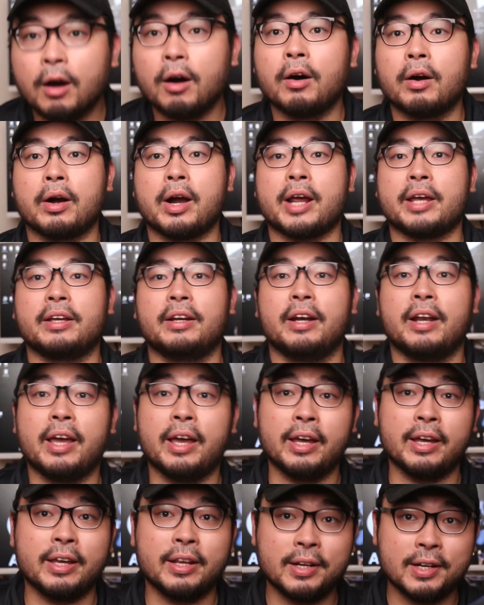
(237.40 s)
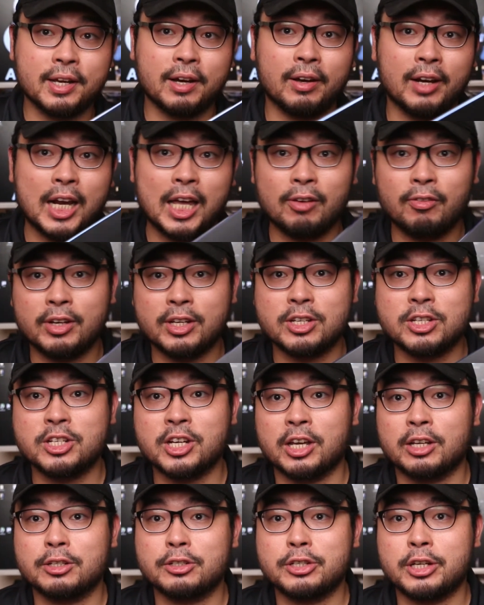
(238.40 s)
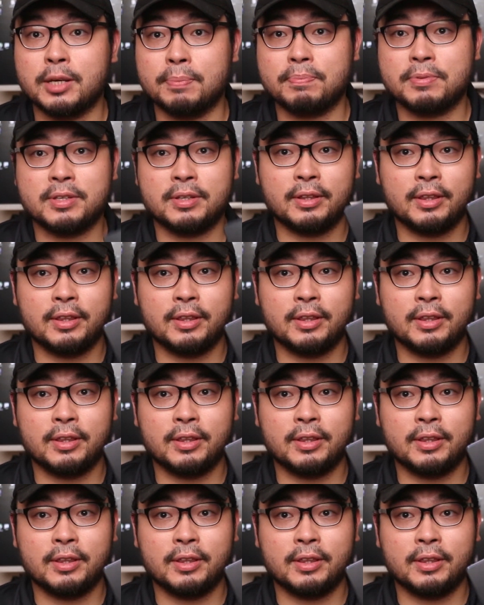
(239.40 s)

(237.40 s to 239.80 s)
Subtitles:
Alright, the Intel 11 Gen chips,